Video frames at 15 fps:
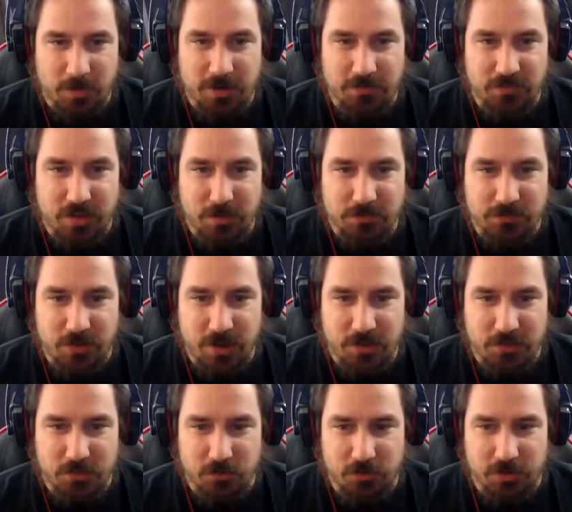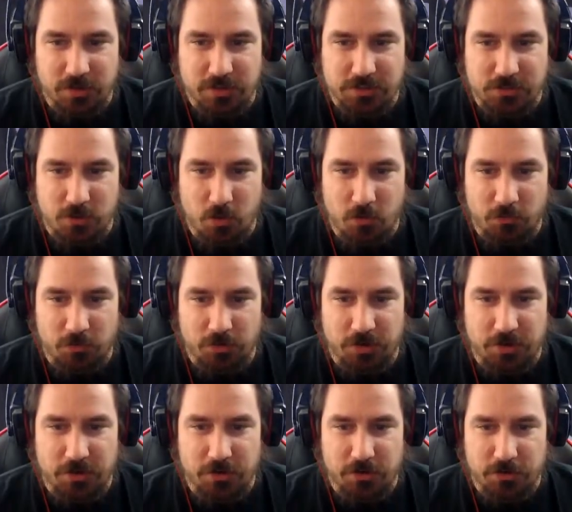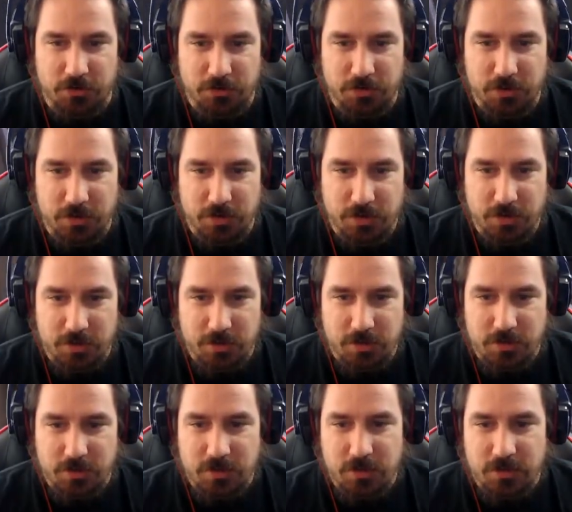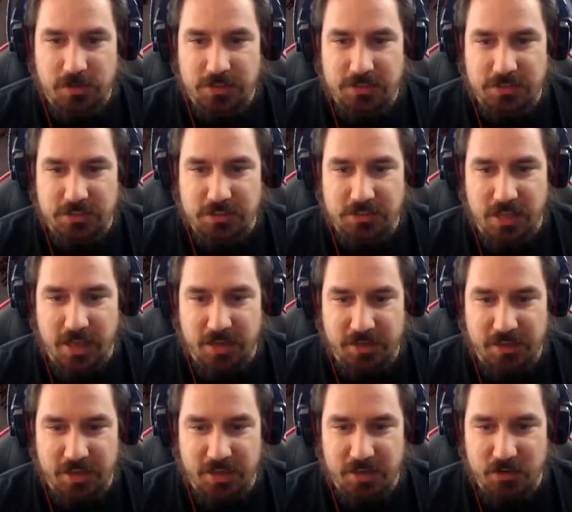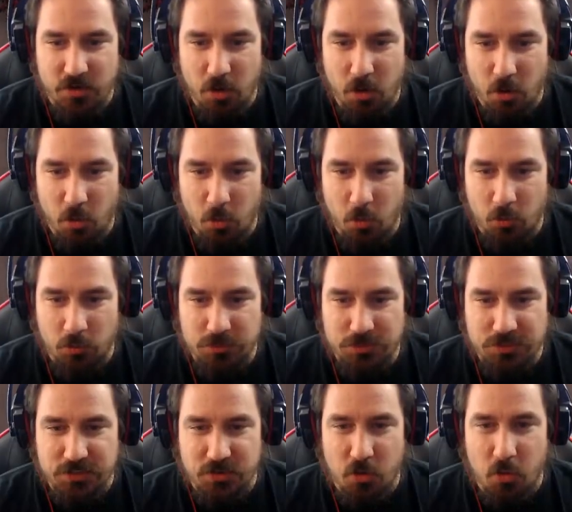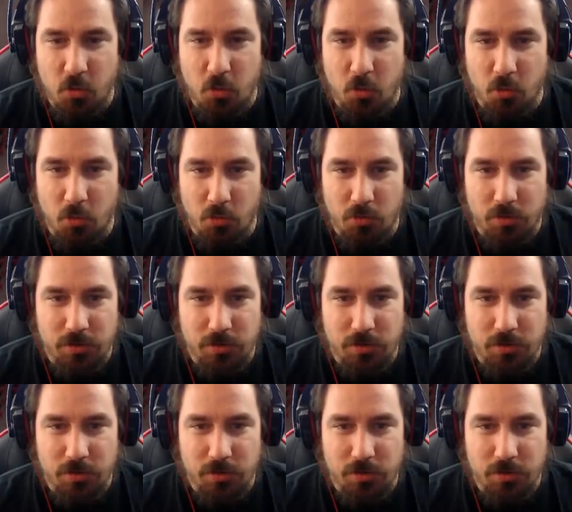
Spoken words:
and Venoms fighting? There is, over here. This is like an old school